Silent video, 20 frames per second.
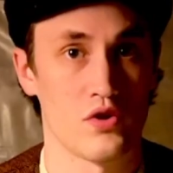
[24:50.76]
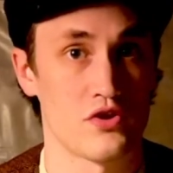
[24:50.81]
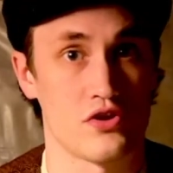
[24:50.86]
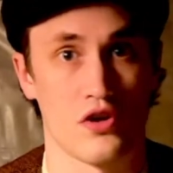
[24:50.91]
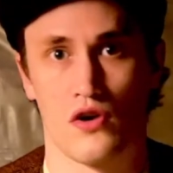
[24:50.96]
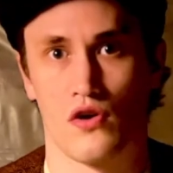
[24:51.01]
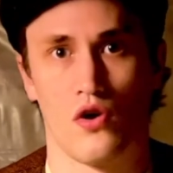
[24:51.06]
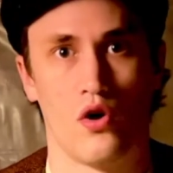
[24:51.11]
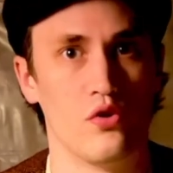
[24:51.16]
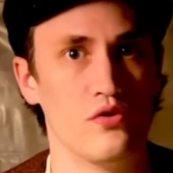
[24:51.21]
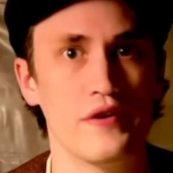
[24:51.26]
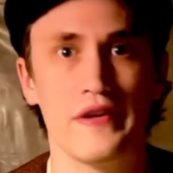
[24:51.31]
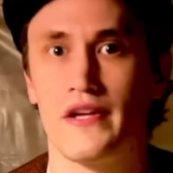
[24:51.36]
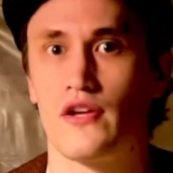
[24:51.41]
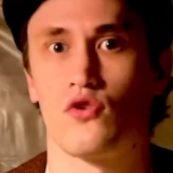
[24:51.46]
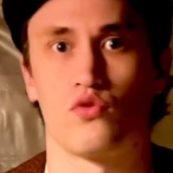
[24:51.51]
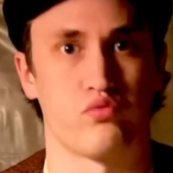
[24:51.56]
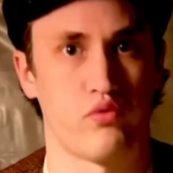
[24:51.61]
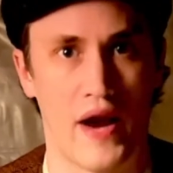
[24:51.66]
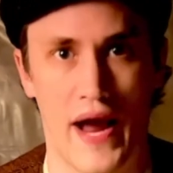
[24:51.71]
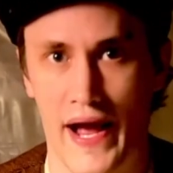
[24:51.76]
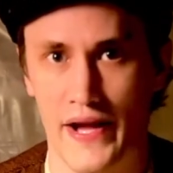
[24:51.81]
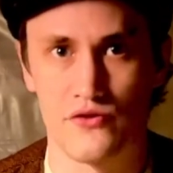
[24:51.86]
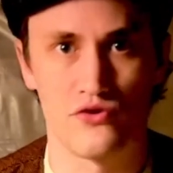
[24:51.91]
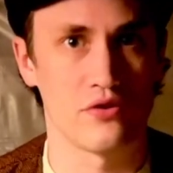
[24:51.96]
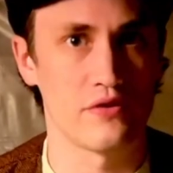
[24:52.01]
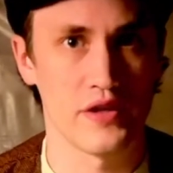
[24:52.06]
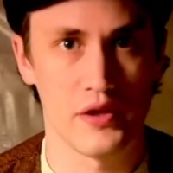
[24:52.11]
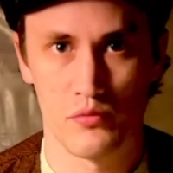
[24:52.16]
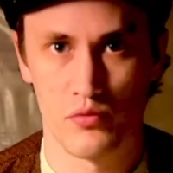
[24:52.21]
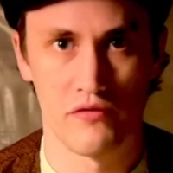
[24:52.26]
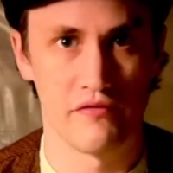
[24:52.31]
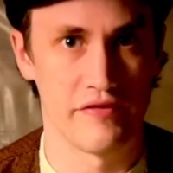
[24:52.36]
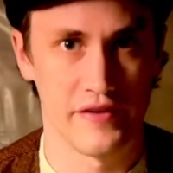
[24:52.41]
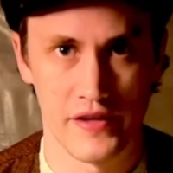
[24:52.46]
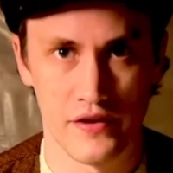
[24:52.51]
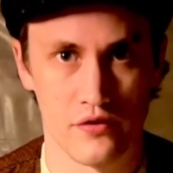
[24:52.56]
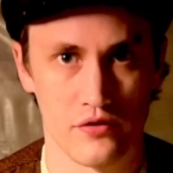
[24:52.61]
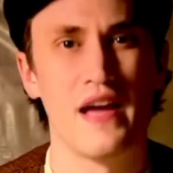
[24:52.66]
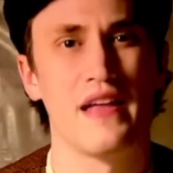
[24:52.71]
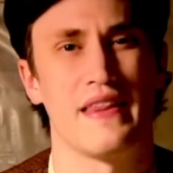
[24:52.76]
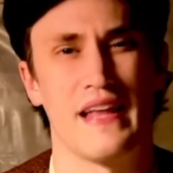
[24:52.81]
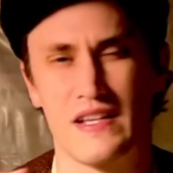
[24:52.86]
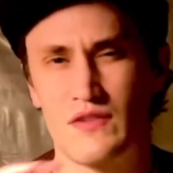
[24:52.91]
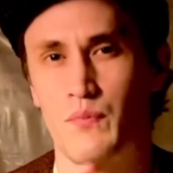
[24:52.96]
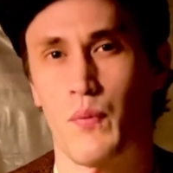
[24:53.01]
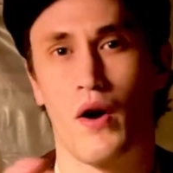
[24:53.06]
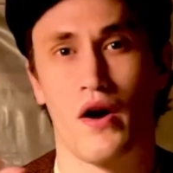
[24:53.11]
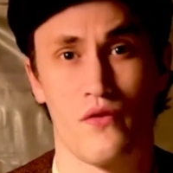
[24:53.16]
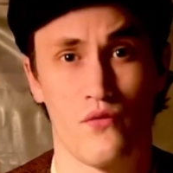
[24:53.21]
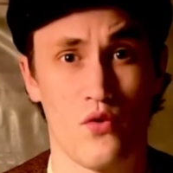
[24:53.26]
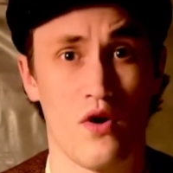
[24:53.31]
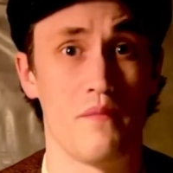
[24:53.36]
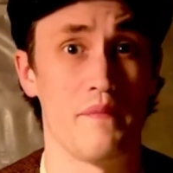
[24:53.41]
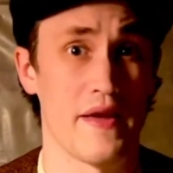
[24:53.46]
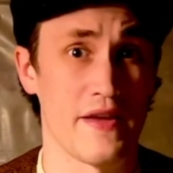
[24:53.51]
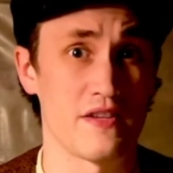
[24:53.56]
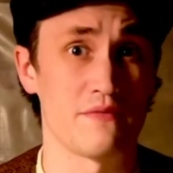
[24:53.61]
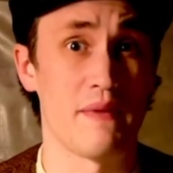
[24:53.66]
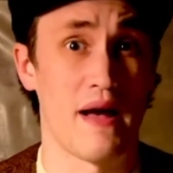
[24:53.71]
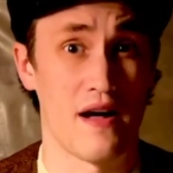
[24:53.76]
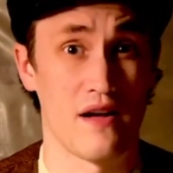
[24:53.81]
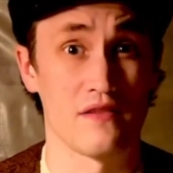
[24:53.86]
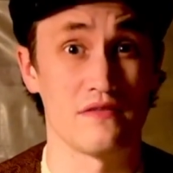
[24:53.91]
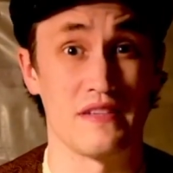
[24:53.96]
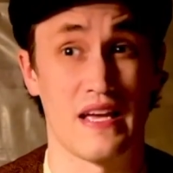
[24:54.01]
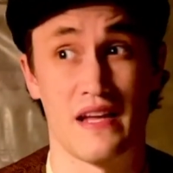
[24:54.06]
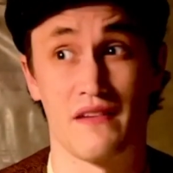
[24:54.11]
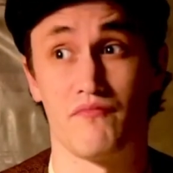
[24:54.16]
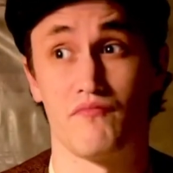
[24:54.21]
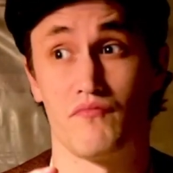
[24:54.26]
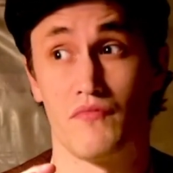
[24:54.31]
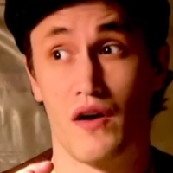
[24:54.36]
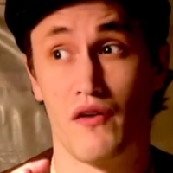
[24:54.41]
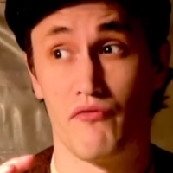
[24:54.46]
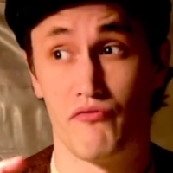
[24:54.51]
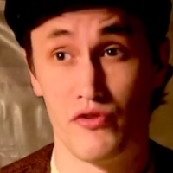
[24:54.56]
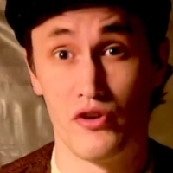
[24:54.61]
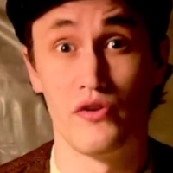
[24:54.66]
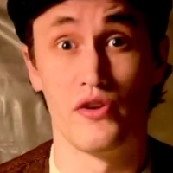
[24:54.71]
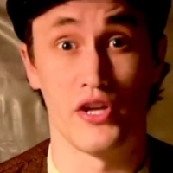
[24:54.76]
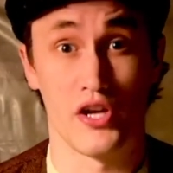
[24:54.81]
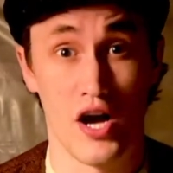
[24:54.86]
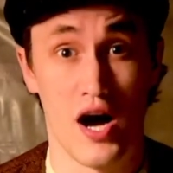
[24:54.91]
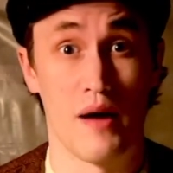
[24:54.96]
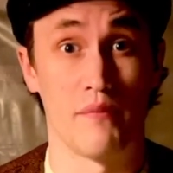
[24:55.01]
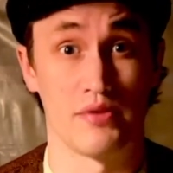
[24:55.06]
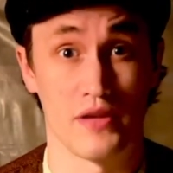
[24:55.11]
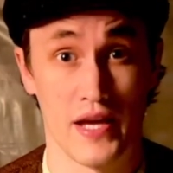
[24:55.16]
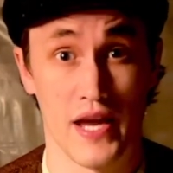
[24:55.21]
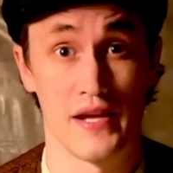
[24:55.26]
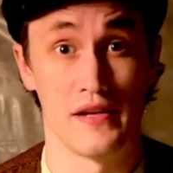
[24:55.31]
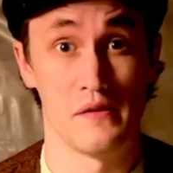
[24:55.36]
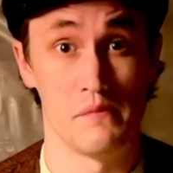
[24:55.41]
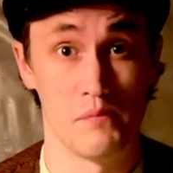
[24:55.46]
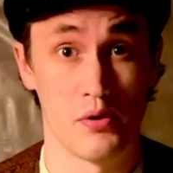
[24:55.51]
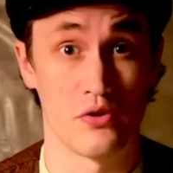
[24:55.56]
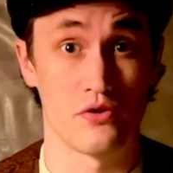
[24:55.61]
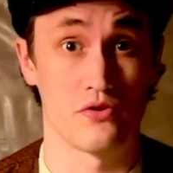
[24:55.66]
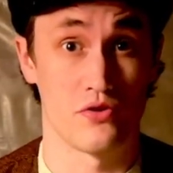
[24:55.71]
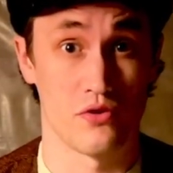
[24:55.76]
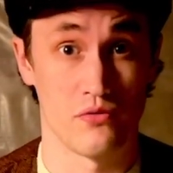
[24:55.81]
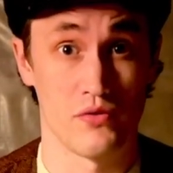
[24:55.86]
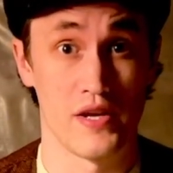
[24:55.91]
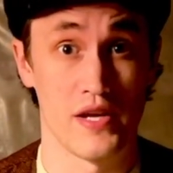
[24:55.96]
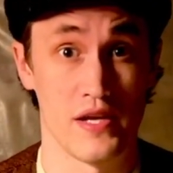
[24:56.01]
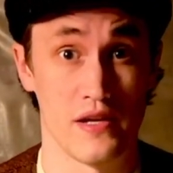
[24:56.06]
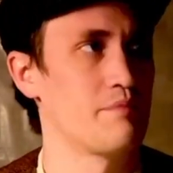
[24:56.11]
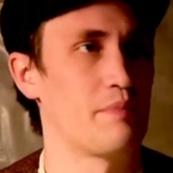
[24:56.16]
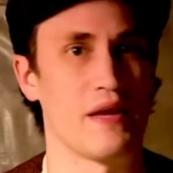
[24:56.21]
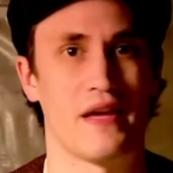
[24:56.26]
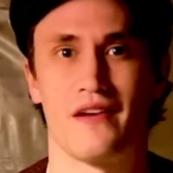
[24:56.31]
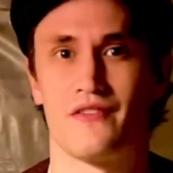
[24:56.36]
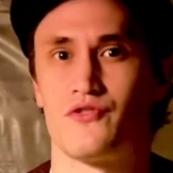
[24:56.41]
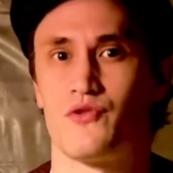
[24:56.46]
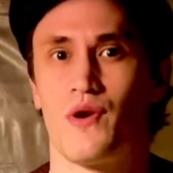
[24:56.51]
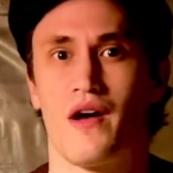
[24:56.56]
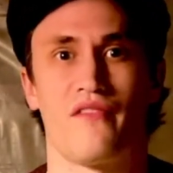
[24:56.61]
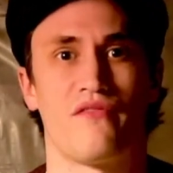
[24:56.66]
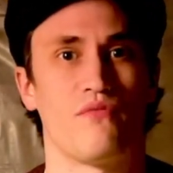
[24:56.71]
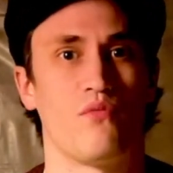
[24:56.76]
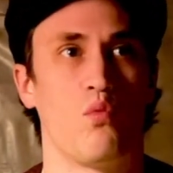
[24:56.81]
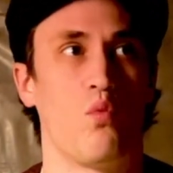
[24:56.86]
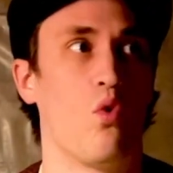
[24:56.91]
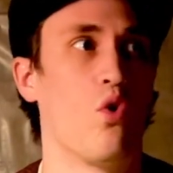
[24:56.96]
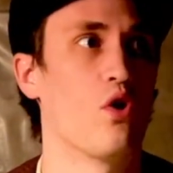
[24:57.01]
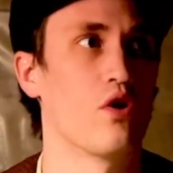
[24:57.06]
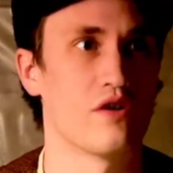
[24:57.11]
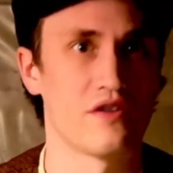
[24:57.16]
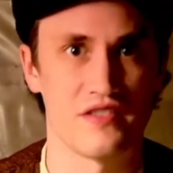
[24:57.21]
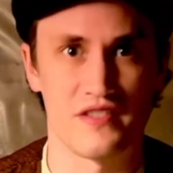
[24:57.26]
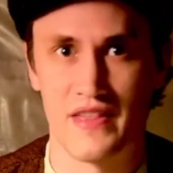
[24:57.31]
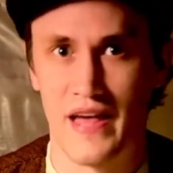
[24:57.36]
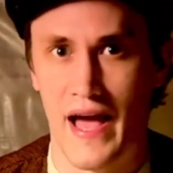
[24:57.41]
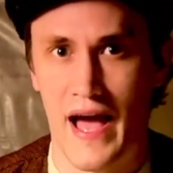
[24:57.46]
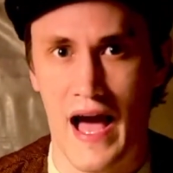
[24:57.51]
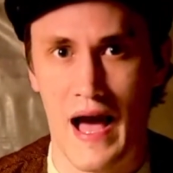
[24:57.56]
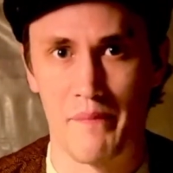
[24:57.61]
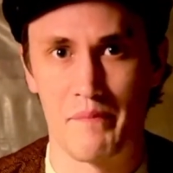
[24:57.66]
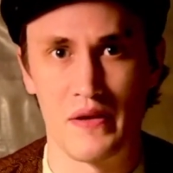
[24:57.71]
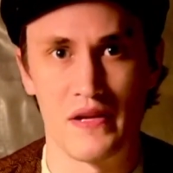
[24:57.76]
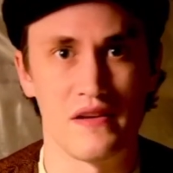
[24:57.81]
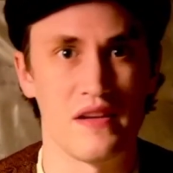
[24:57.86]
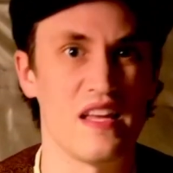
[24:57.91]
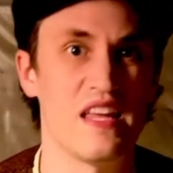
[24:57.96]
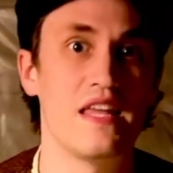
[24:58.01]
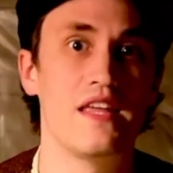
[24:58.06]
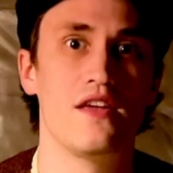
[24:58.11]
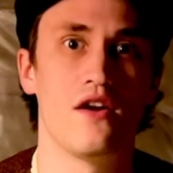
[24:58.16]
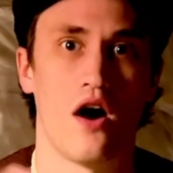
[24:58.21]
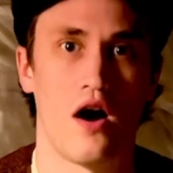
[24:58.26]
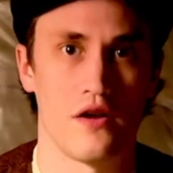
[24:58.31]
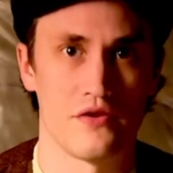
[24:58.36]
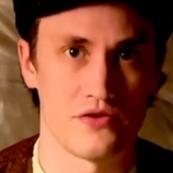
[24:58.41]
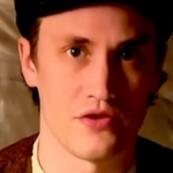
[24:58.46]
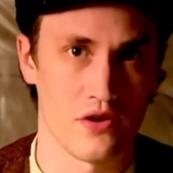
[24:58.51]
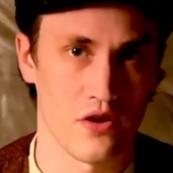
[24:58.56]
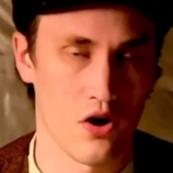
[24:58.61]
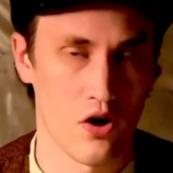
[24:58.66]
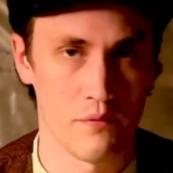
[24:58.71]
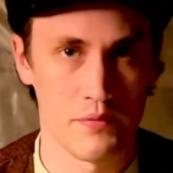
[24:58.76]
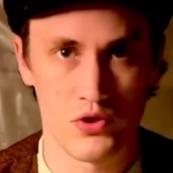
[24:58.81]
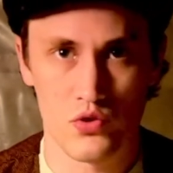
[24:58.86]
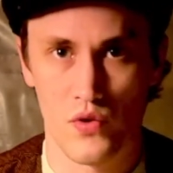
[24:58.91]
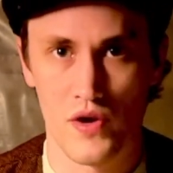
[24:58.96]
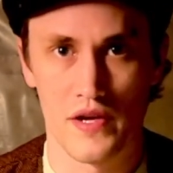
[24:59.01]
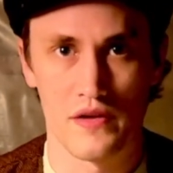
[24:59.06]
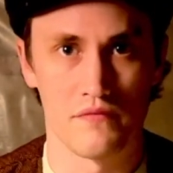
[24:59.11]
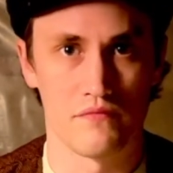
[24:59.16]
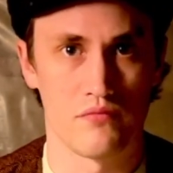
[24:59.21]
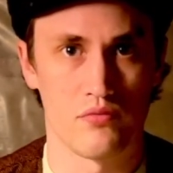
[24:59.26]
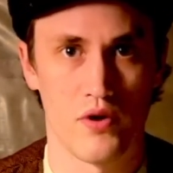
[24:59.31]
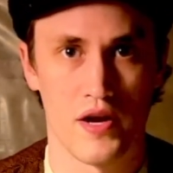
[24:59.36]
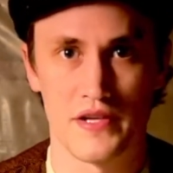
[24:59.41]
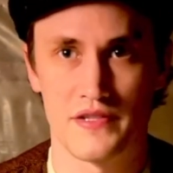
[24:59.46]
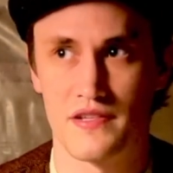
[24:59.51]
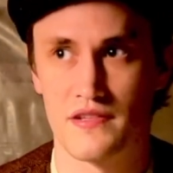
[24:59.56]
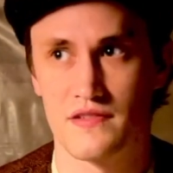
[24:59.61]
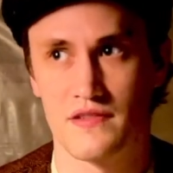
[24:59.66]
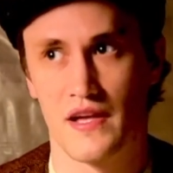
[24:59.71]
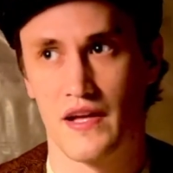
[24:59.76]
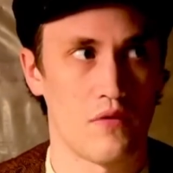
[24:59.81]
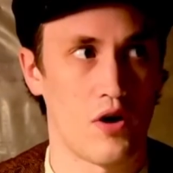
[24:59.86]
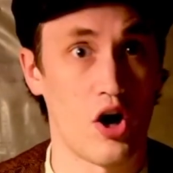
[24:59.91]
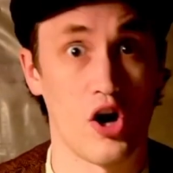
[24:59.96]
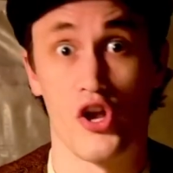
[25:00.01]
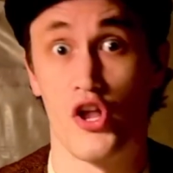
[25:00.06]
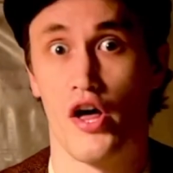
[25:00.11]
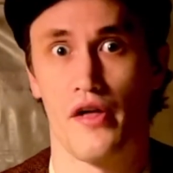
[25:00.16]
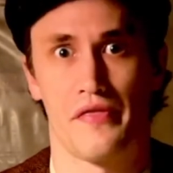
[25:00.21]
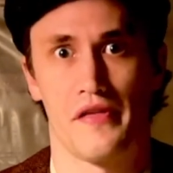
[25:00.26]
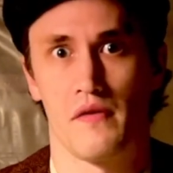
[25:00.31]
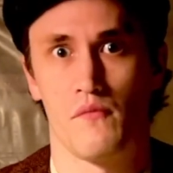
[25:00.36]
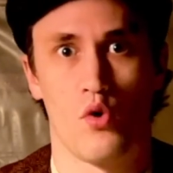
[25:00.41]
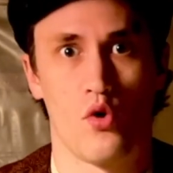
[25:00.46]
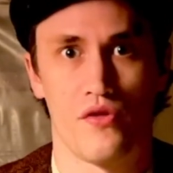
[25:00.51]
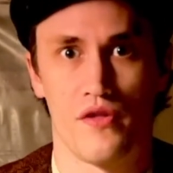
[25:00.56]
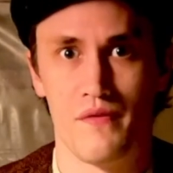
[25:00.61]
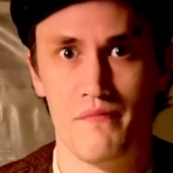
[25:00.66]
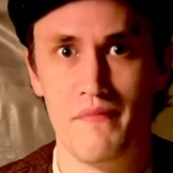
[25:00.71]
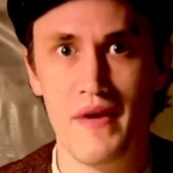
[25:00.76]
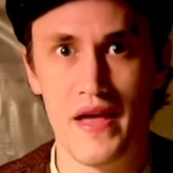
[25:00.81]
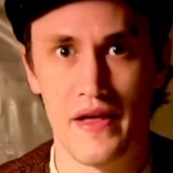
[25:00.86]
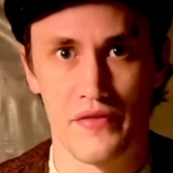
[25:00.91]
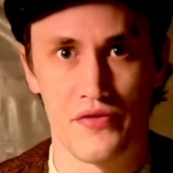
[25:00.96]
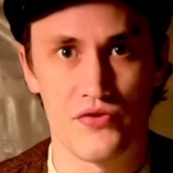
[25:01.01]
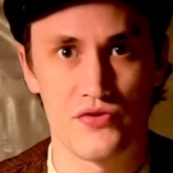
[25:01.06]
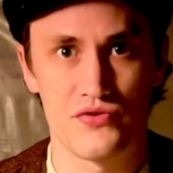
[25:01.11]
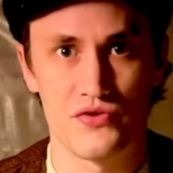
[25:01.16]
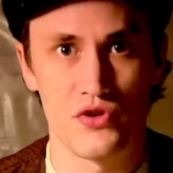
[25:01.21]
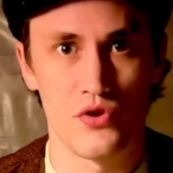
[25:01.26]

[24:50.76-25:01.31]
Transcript: are only gradually revealed. That's part of what makes Malazan a really complicated book to read, because you have wars that happened eons ago between races that are nothing more than myths. You